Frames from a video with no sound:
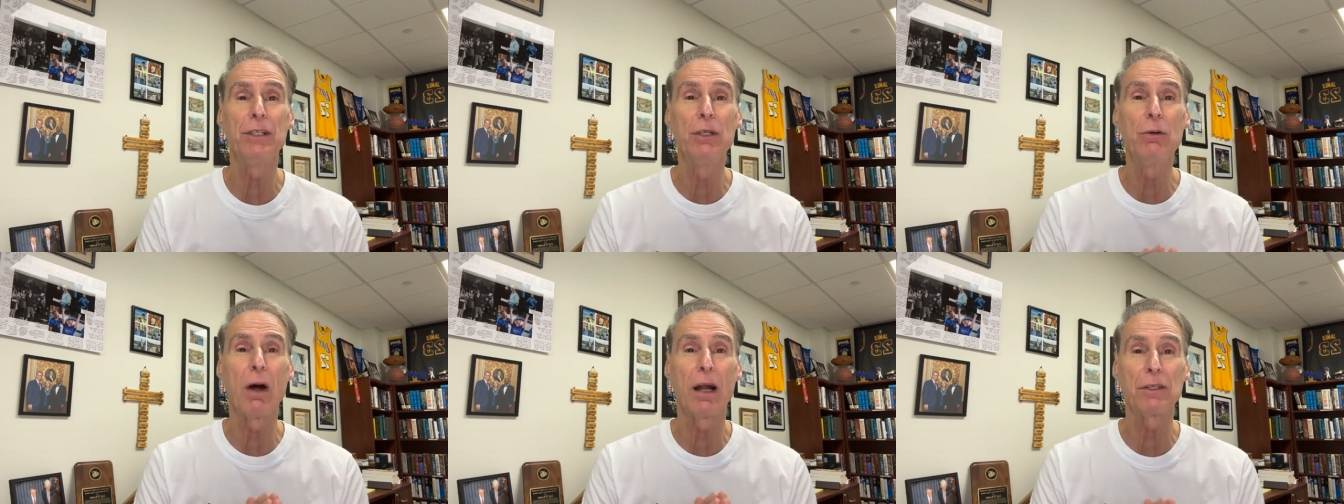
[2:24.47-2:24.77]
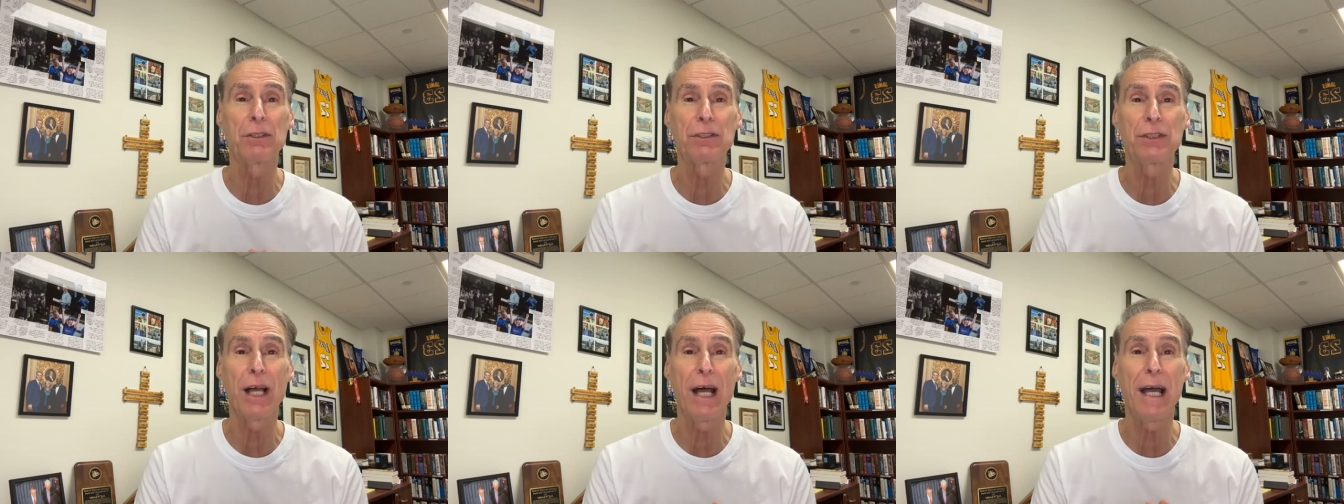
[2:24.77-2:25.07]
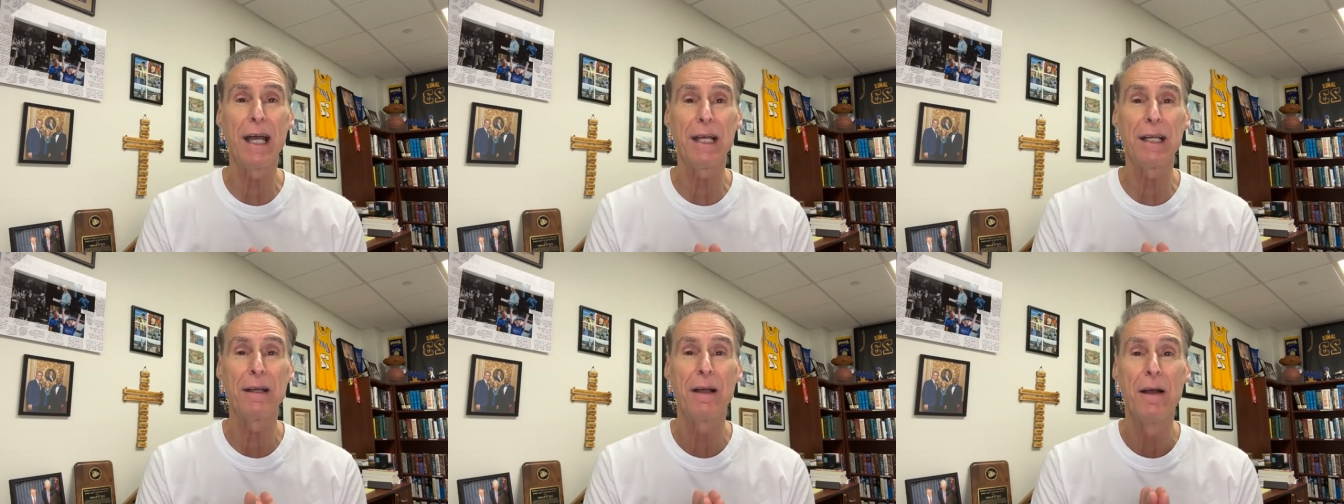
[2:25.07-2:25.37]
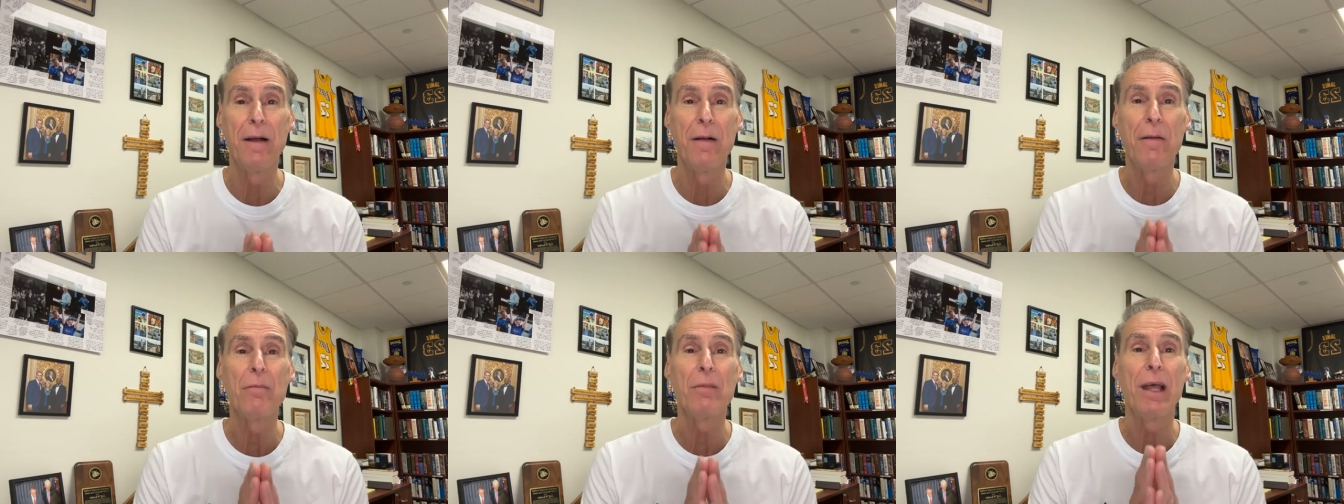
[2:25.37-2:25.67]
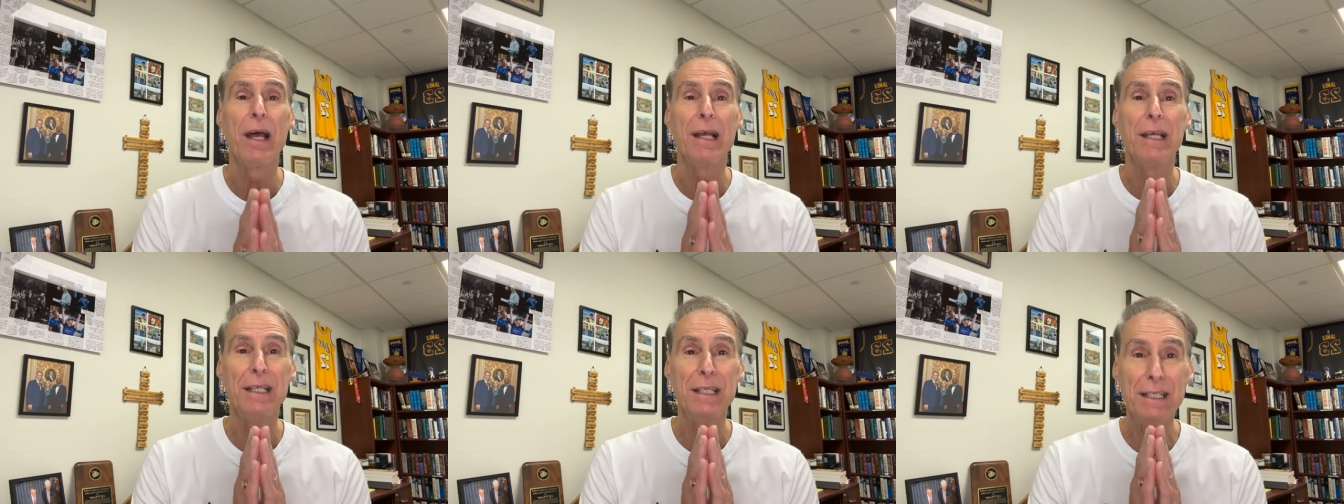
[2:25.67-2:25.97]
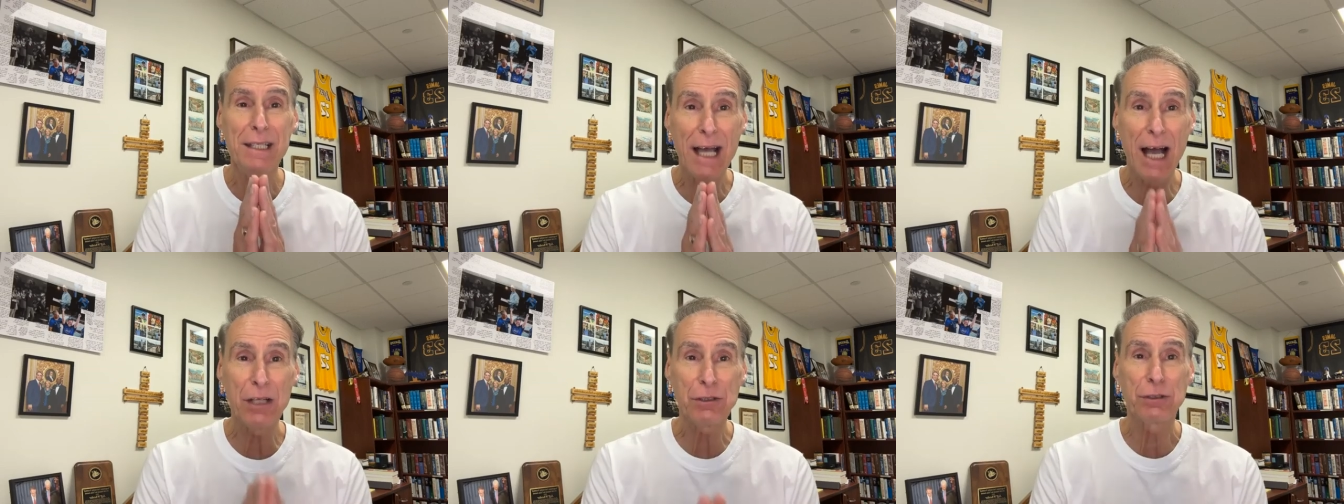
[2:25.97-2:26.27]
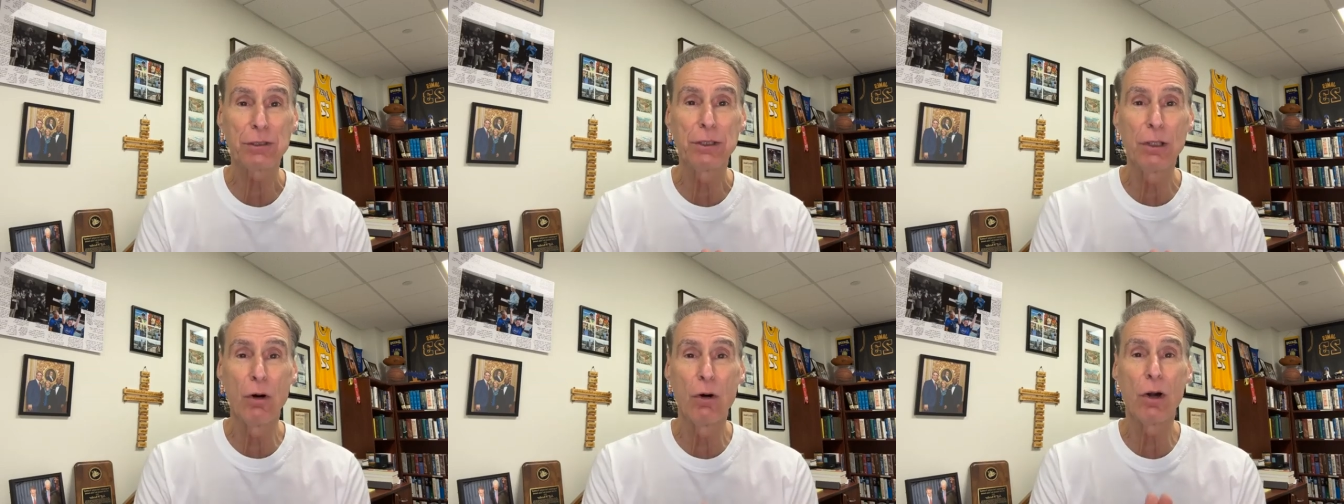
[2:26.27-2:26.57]
You are saying,
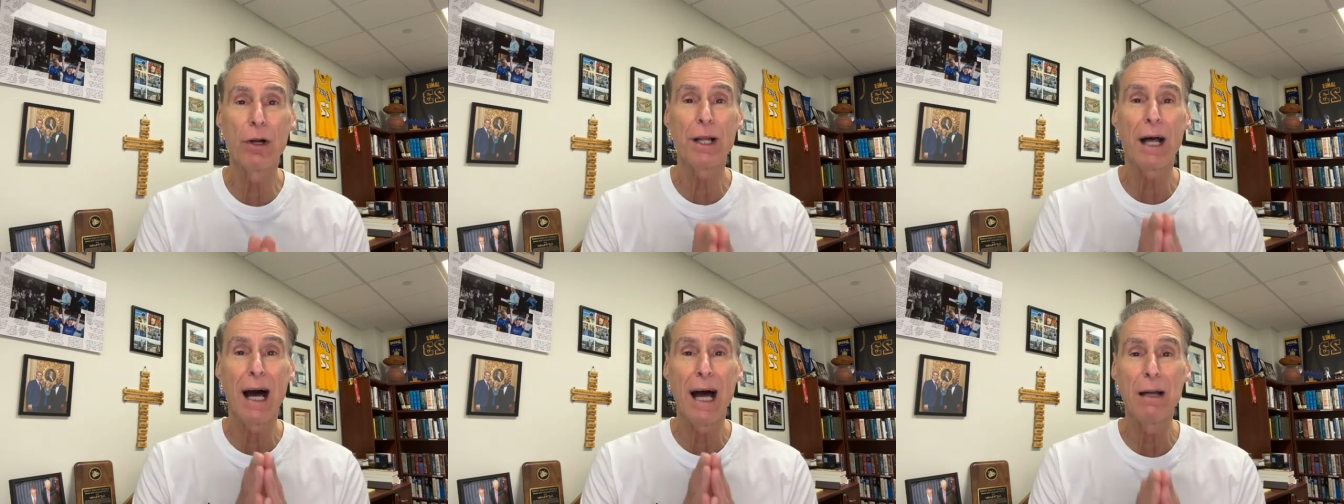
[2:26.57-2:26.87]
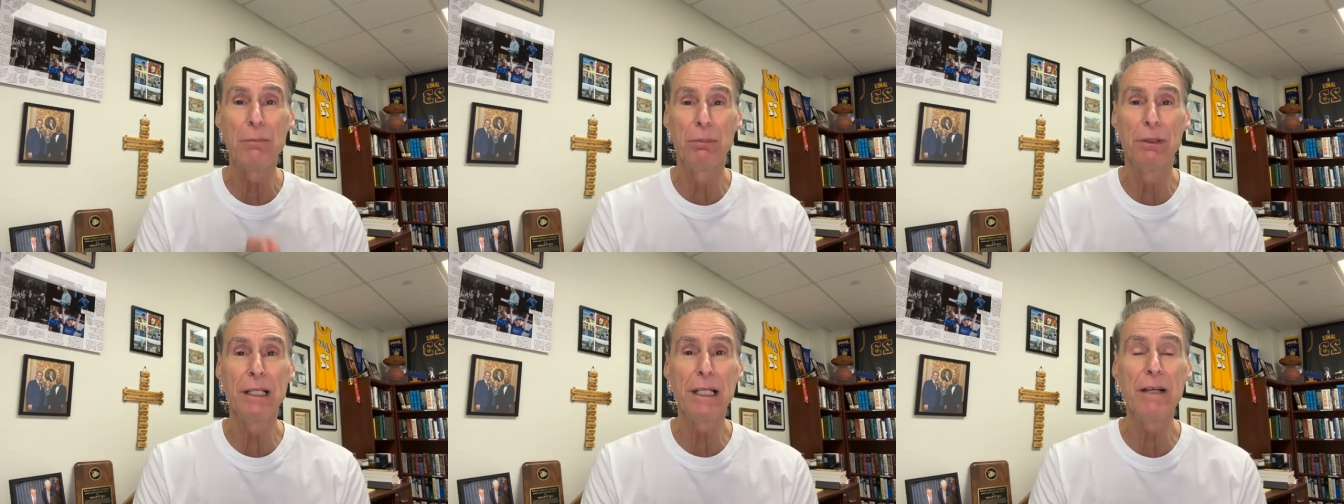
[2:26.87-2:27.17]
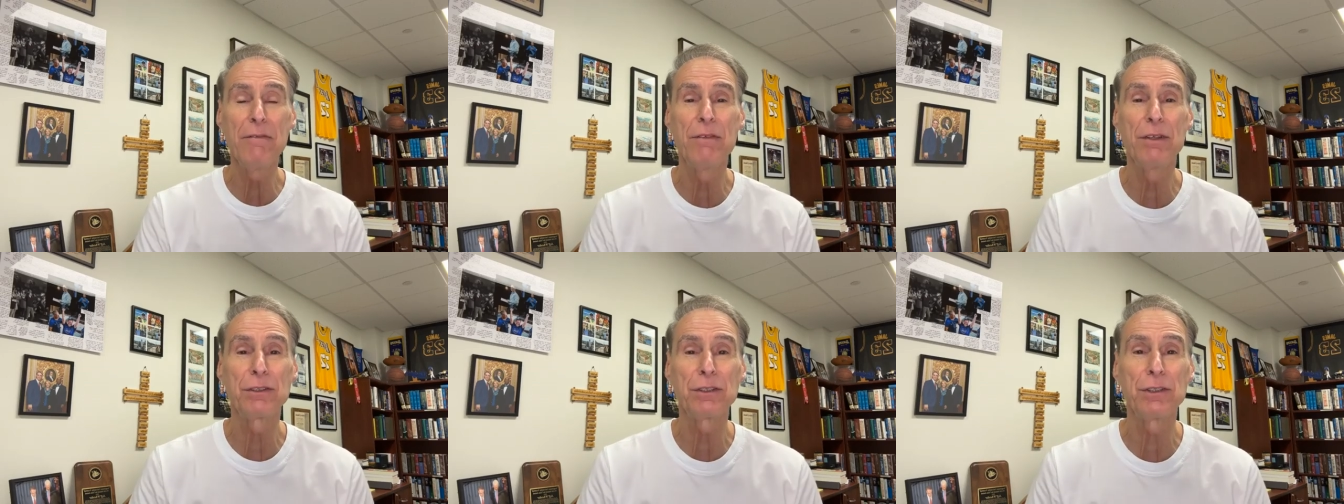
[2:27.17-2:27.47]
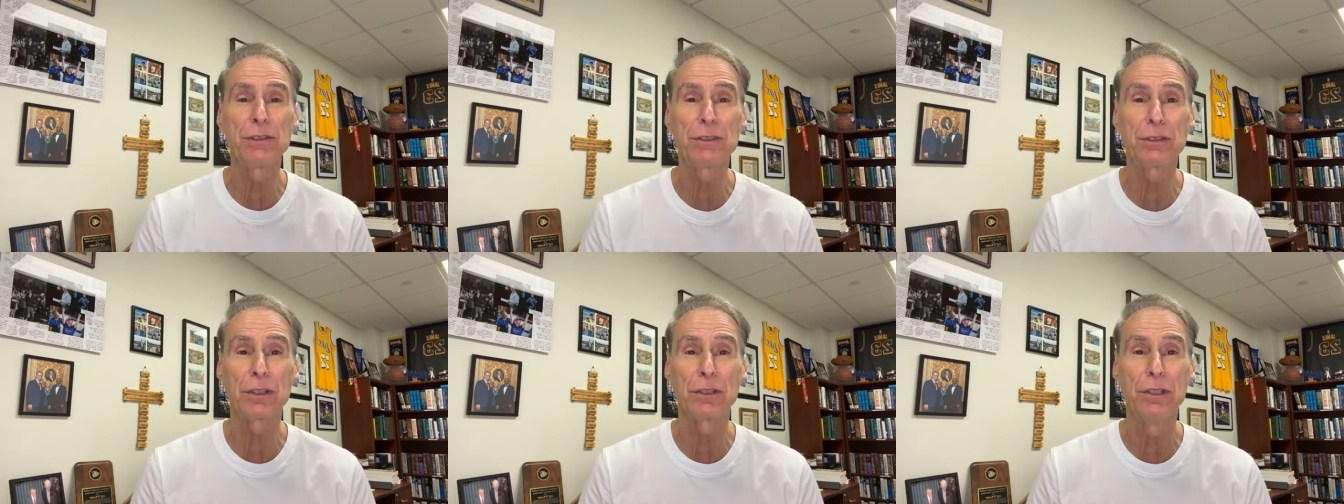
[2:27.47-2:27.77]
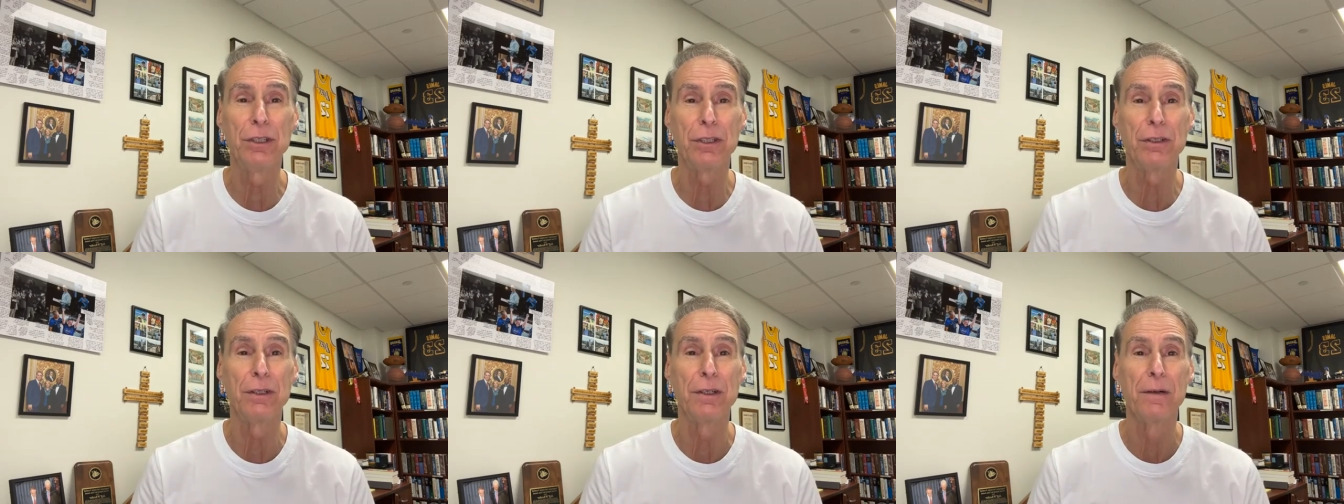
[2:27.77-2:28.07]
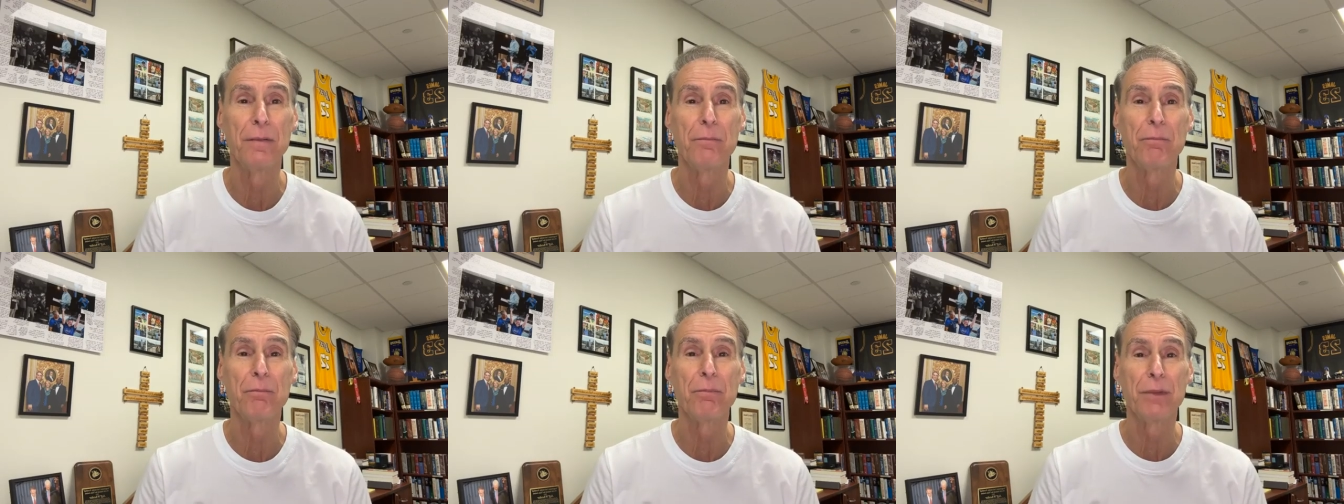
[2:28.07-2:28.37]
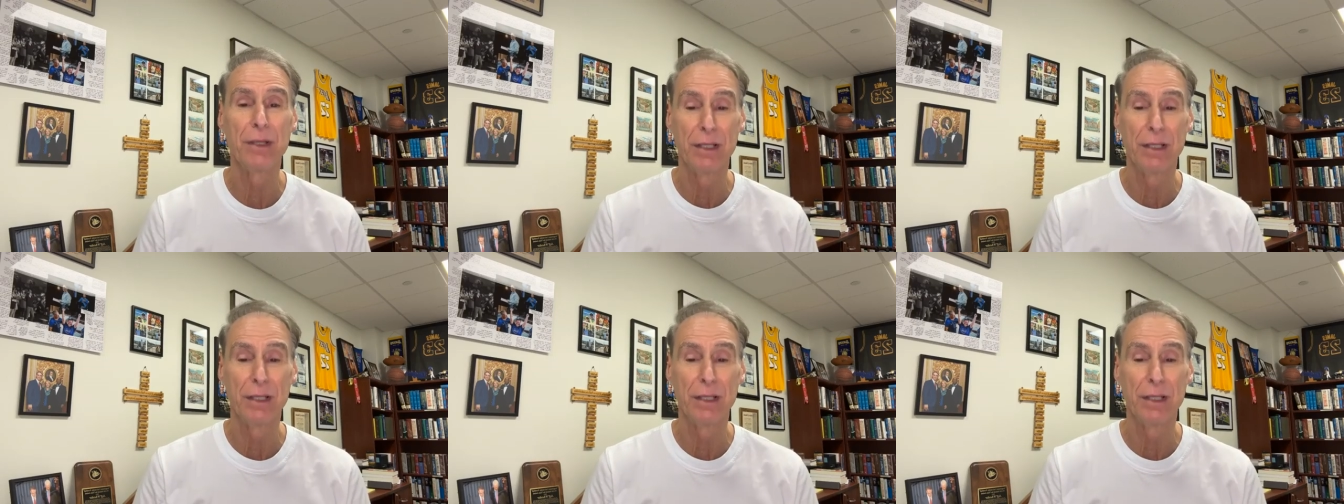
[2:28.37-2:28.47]
Yes, Lord, I believe this is true.